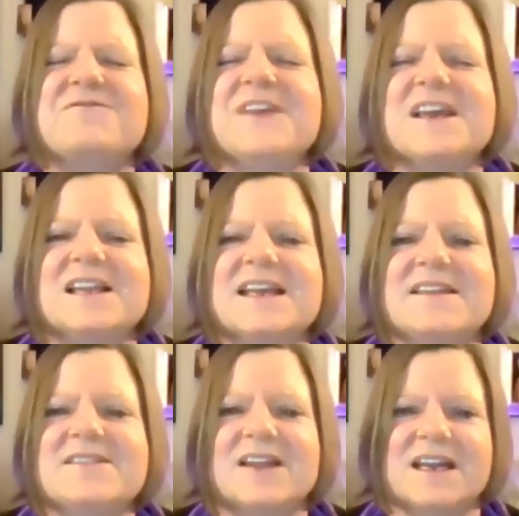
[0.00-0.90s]

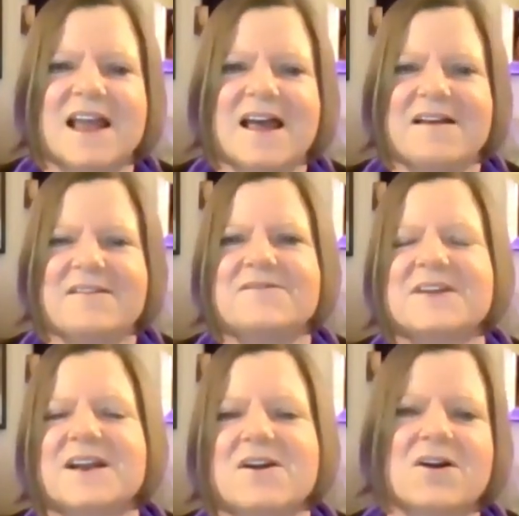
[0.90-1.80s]
Feeling the love
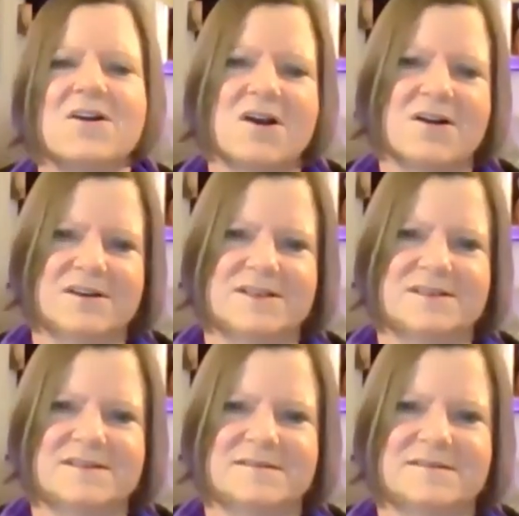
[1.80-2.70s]
in our heart,
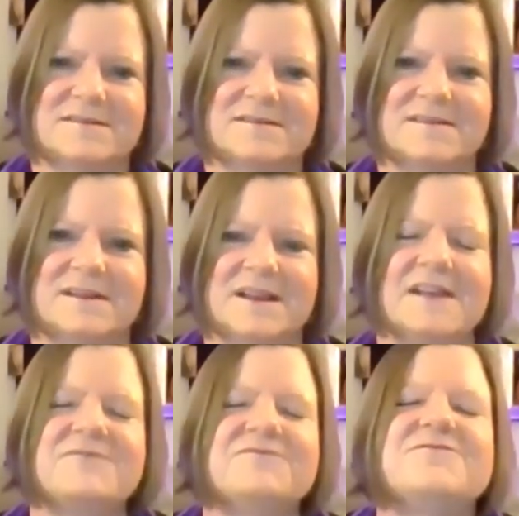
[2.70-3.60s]

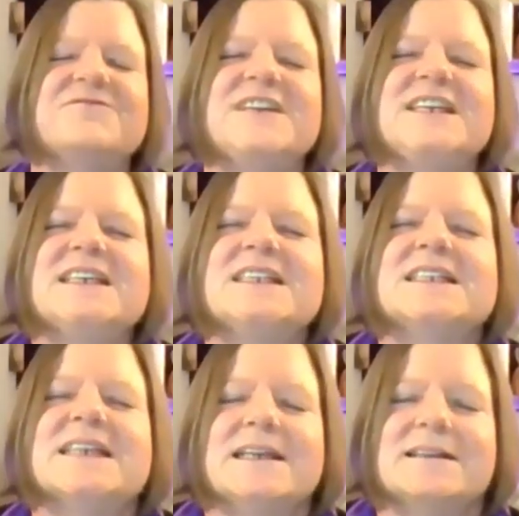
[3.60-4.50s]

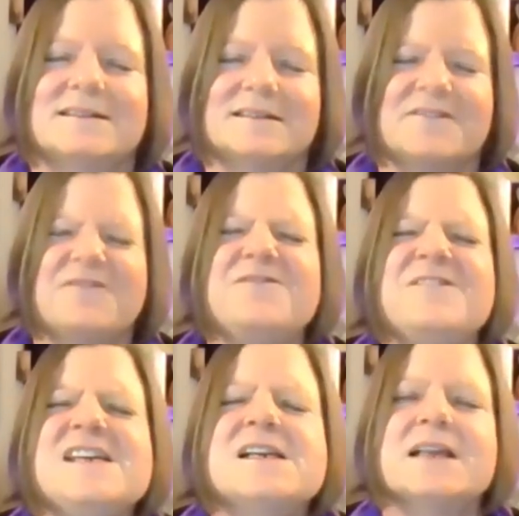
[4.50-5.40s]
feeling,
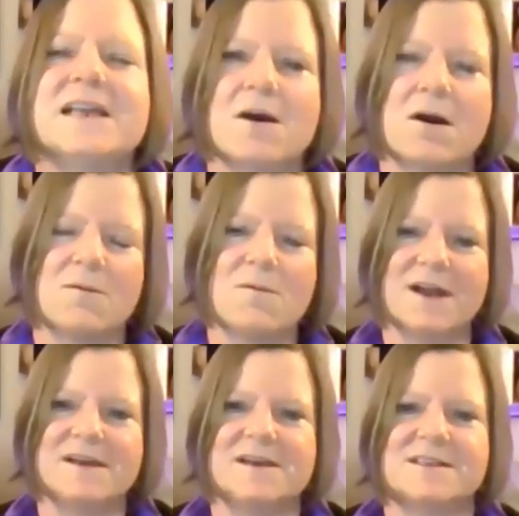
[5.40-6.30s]
feeling our
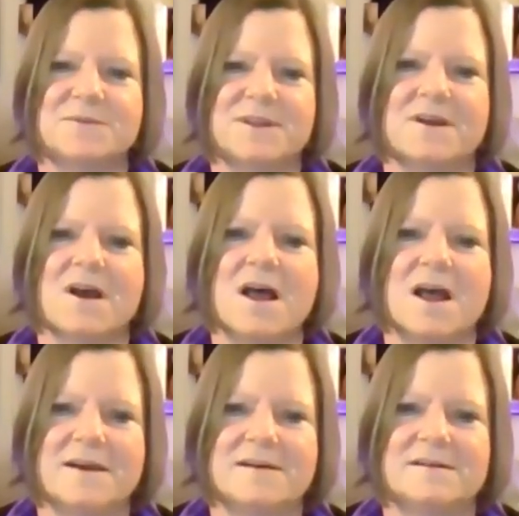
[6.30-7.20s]
oneness with God,